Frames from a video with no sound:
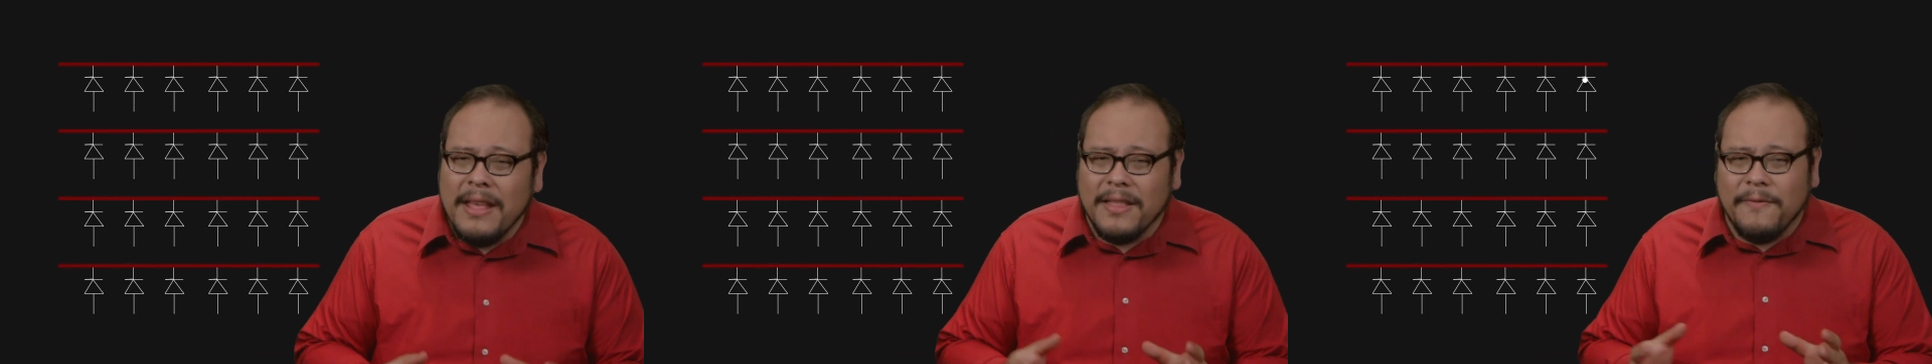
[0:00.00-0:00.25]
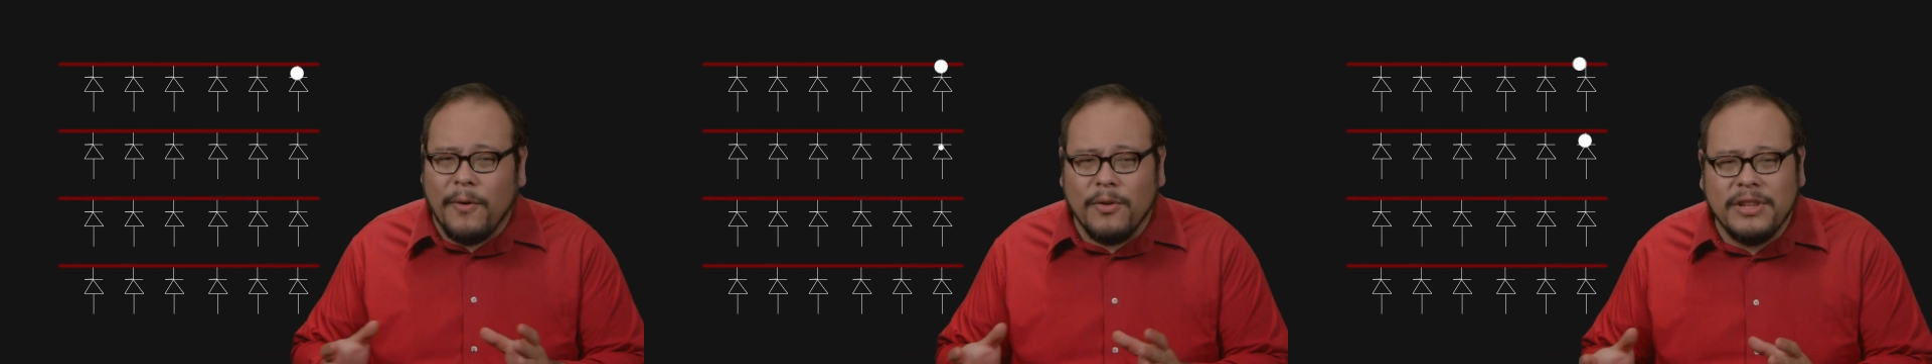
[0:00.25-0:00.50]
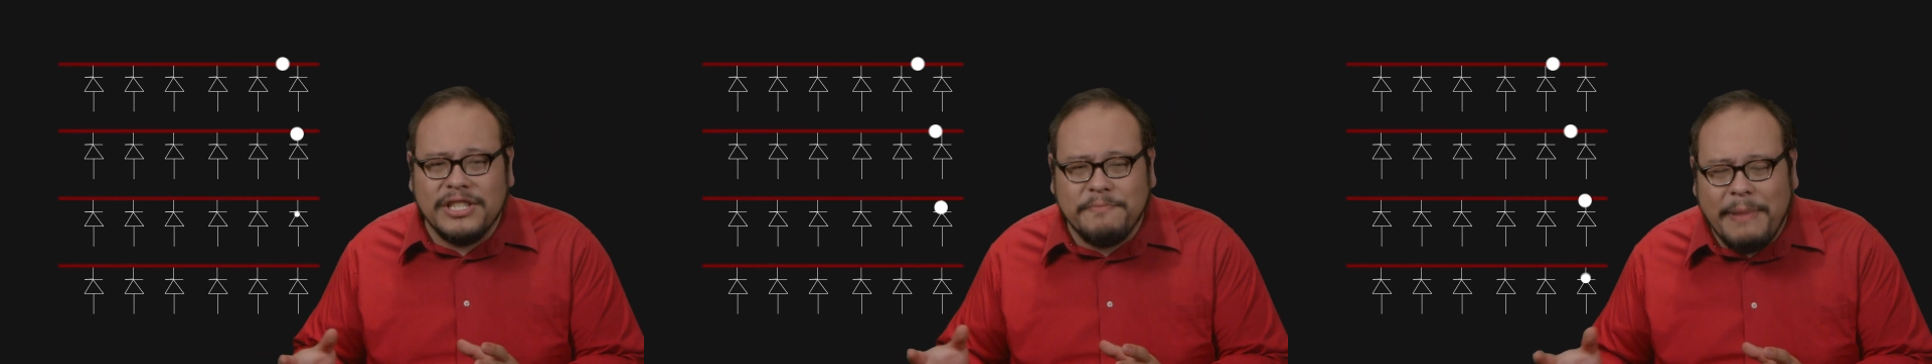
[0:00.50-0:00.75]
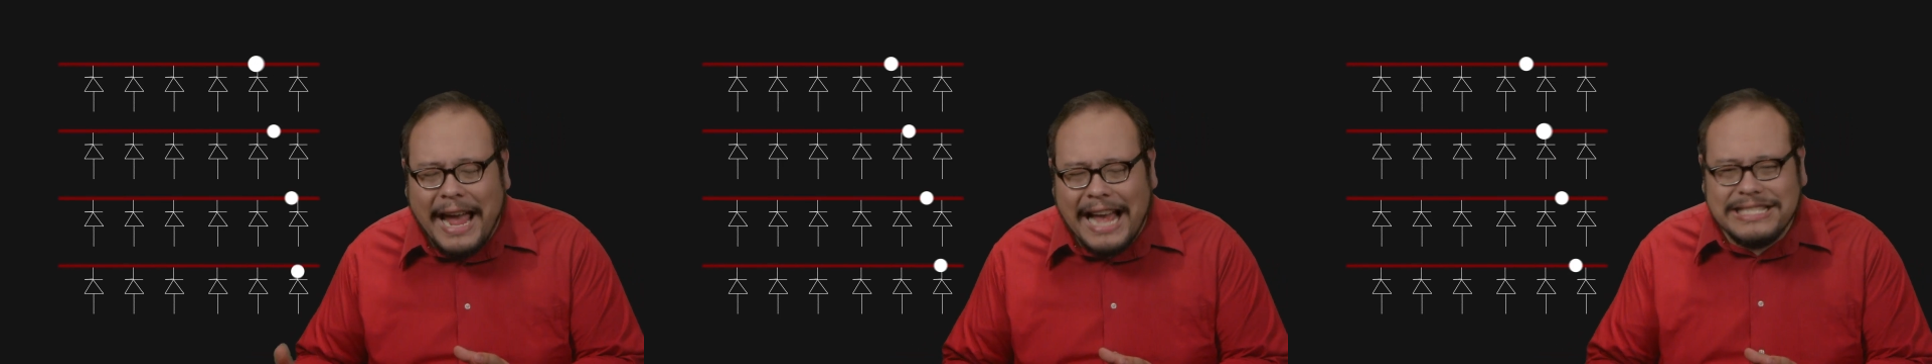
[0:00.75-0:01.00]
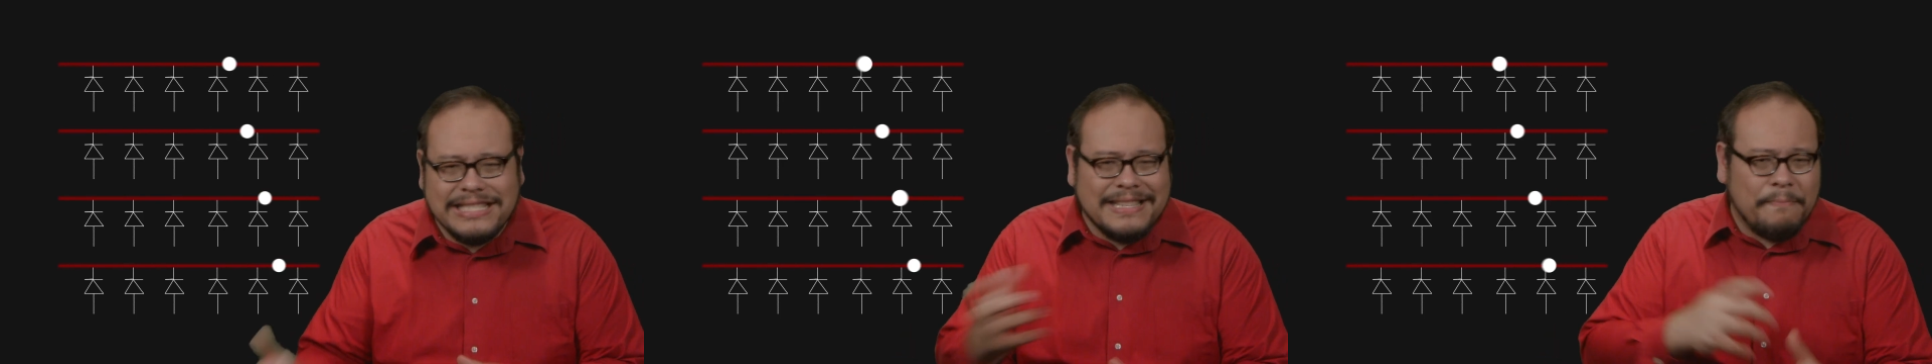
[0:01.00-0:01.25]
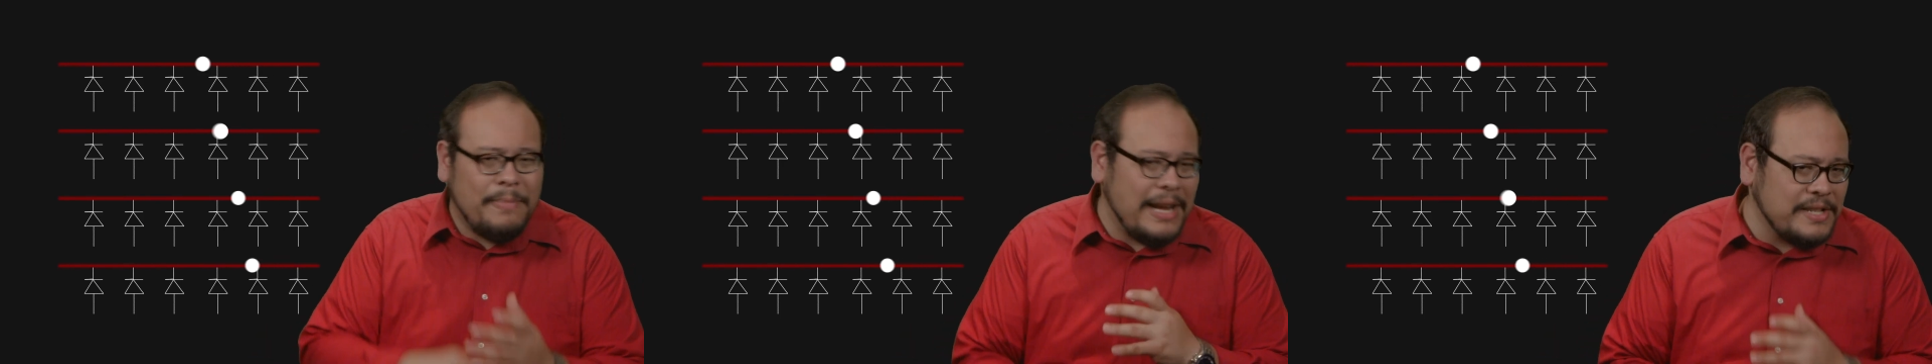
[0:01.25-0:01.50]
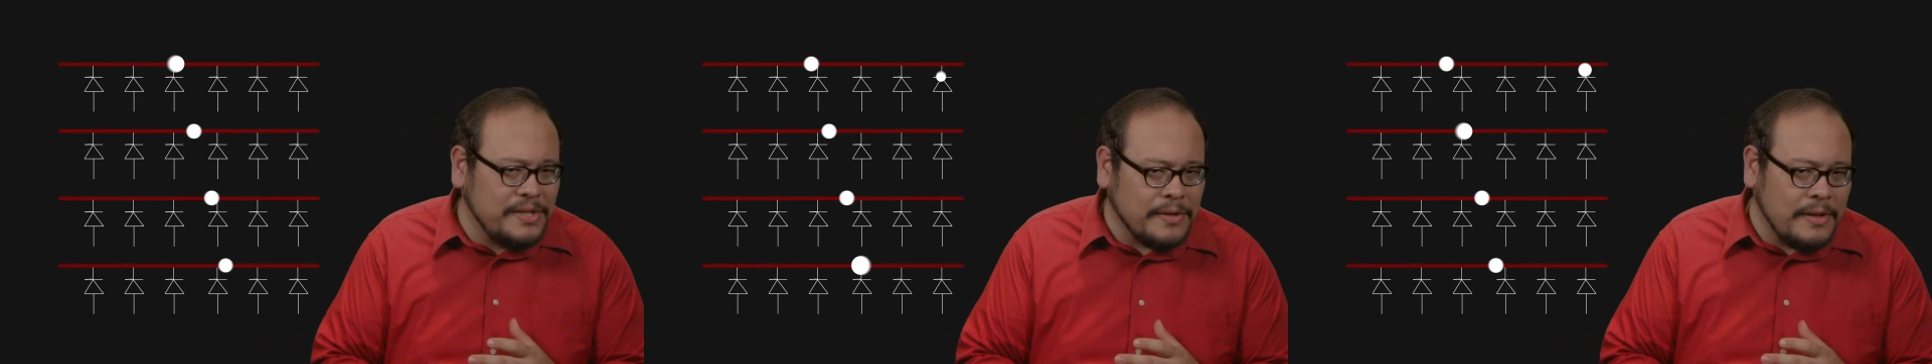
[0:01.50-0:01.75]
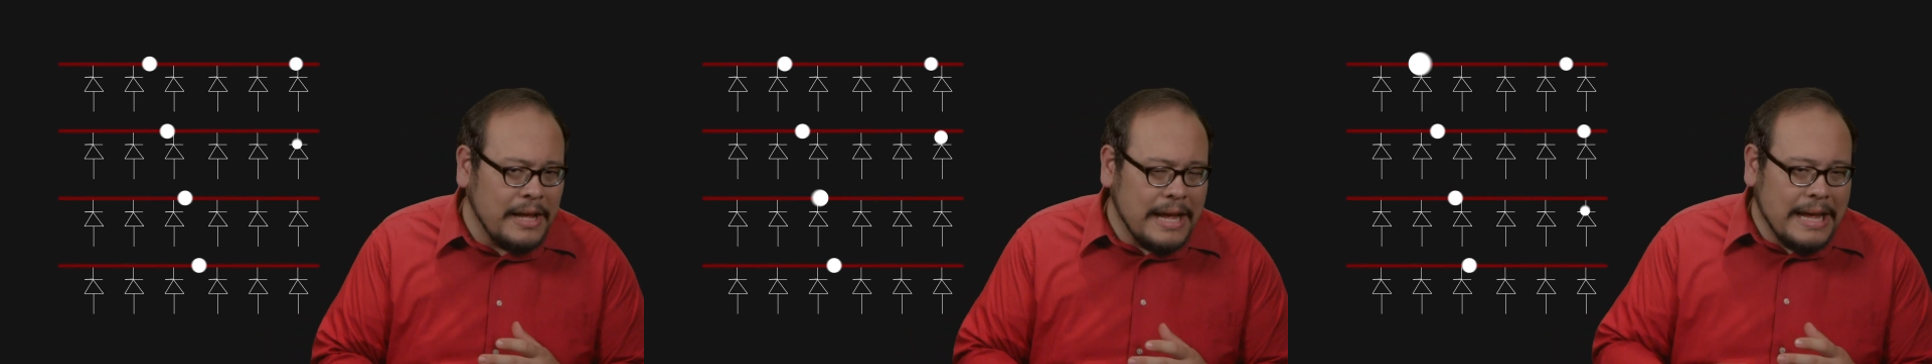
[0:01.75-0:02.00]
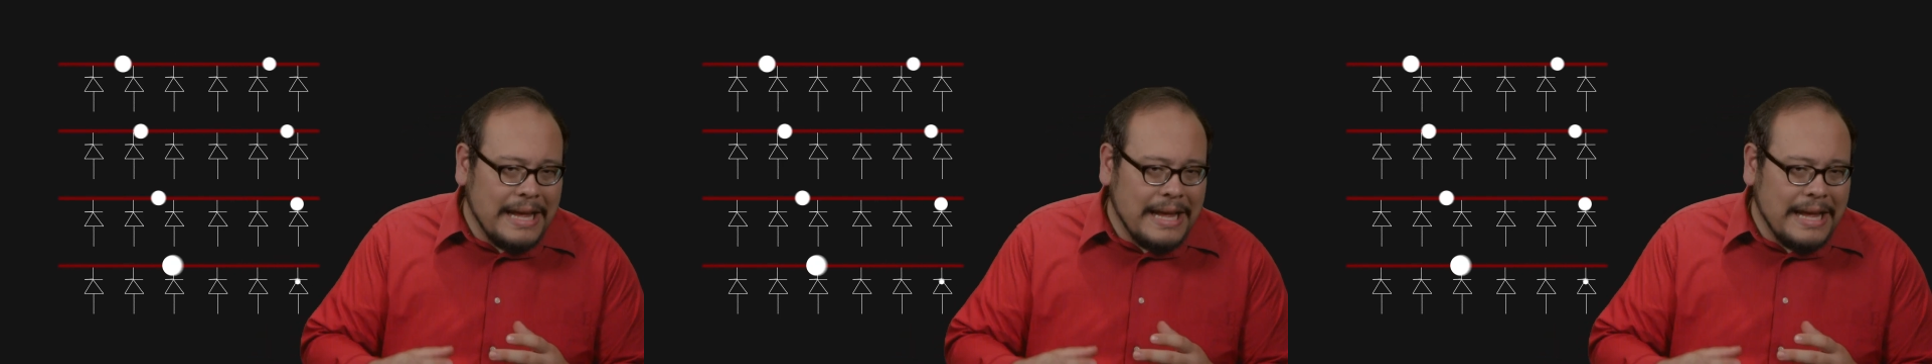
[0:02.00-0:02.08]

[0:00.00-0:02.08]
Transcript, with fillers: the voltage passes a pixel,